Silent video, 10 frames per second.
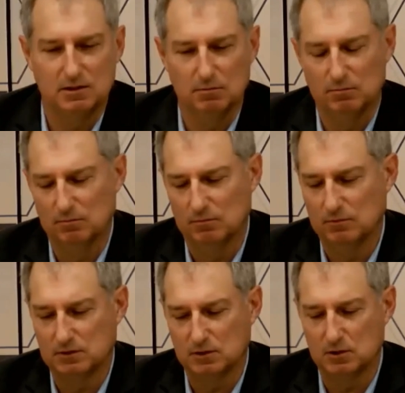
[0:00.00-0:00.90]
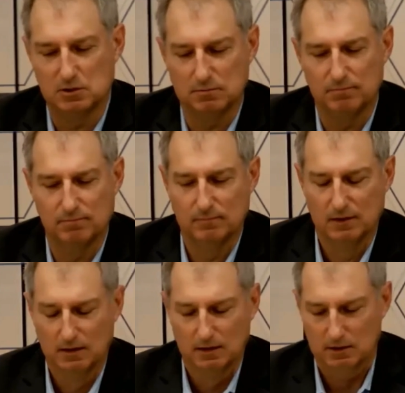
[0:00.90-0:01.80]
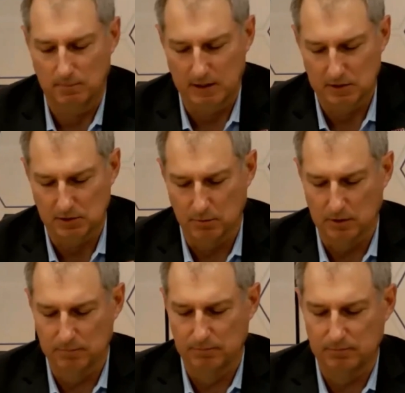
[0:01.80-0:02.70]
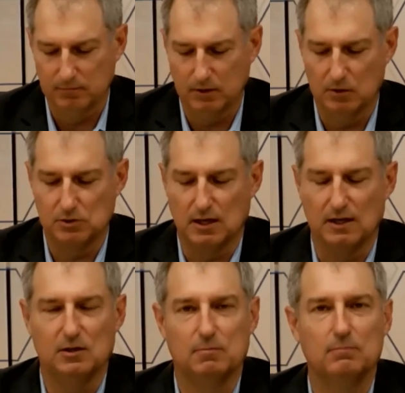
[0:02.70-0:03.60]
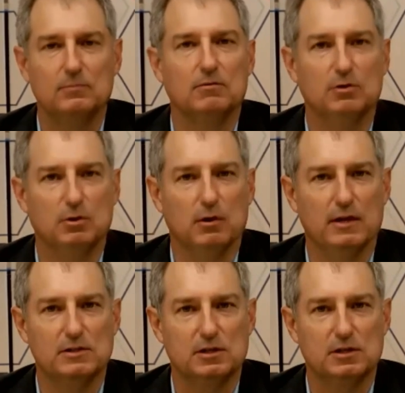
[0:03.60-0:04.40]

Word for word: So, yeah. so just to make sure we're understanding your, your view on this.